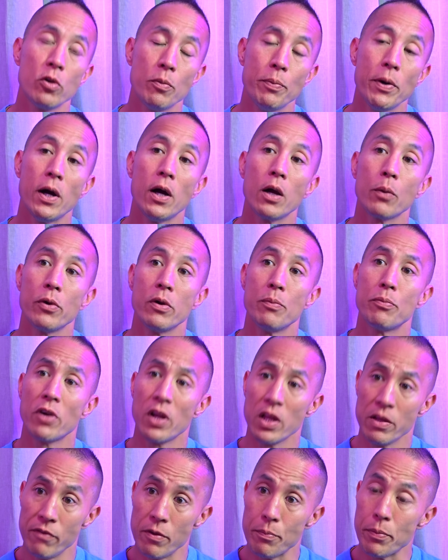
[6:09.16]
park, we're a
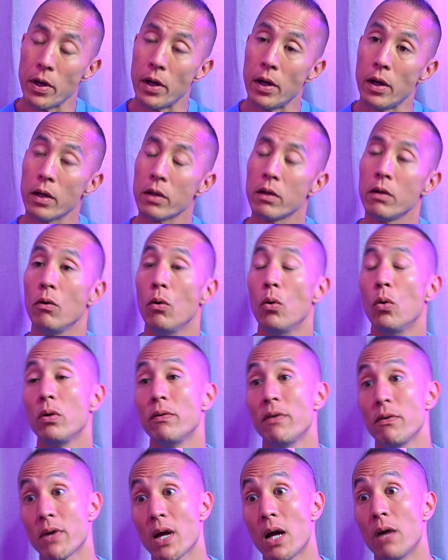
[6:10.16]
private park. All of
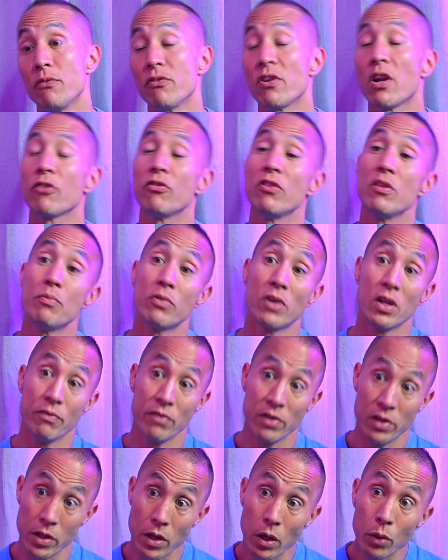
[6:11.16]
our caravans are actually
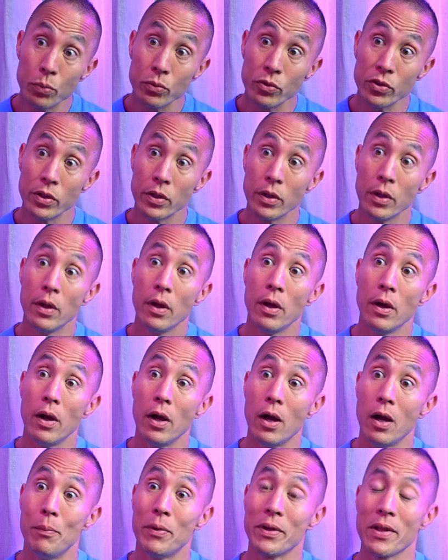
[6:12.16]
privately owned.
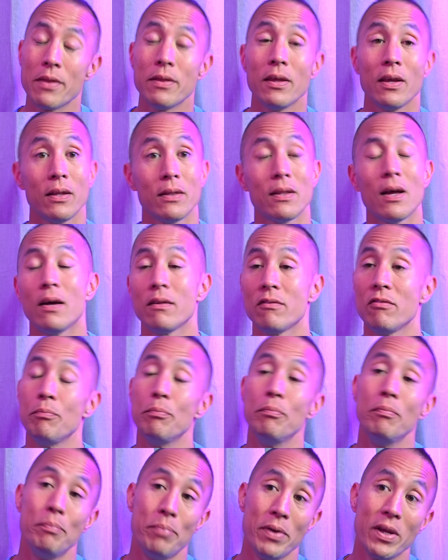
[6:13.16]
And I think that's a
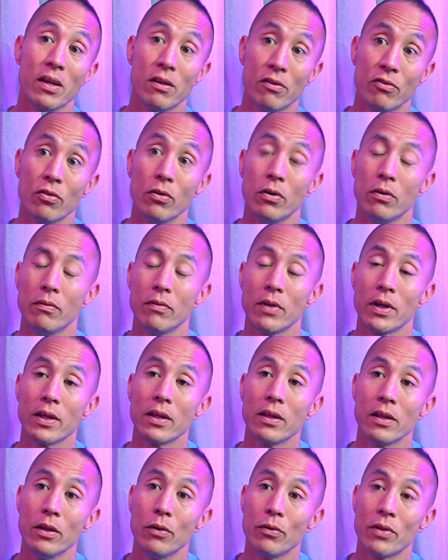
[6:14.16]
big sort of like,
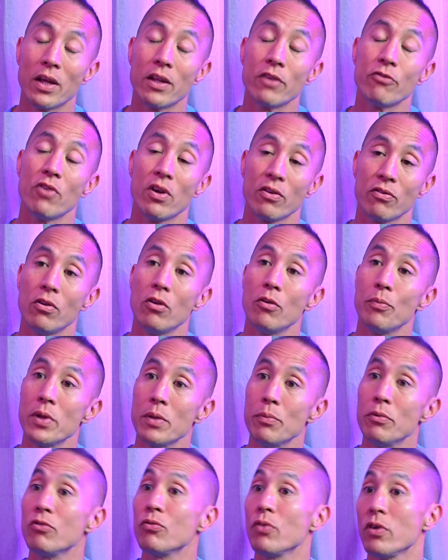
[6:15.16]
that attracts a lot of
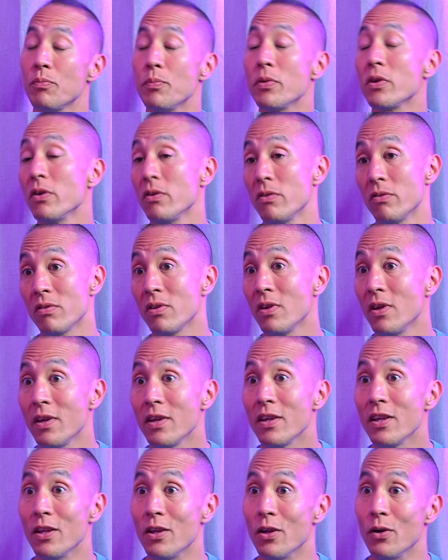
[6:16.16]
people to us because,
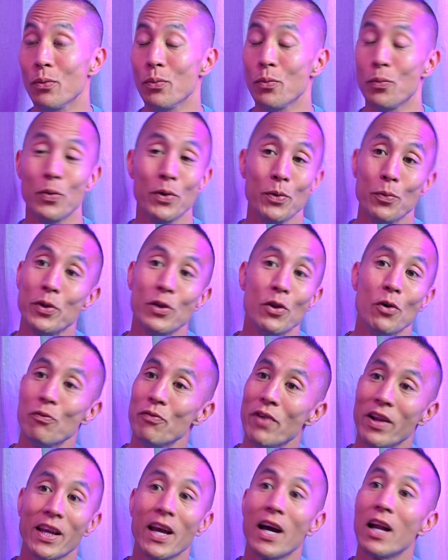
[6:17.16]
we don't
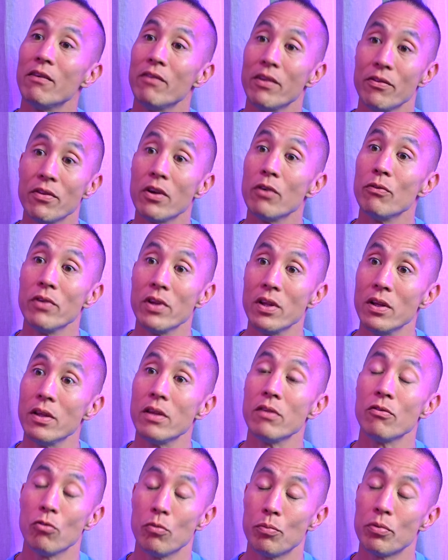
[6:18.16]
rent caravans out really,
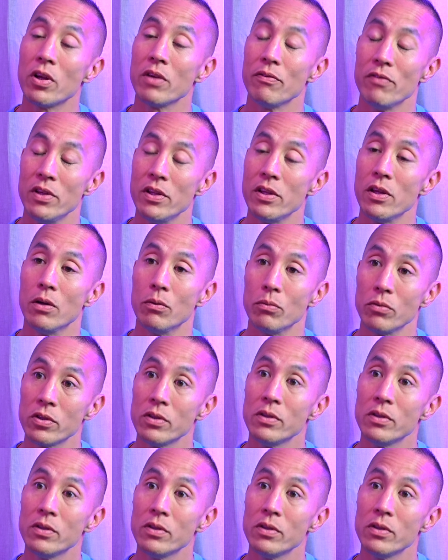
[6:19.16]
so privately owned.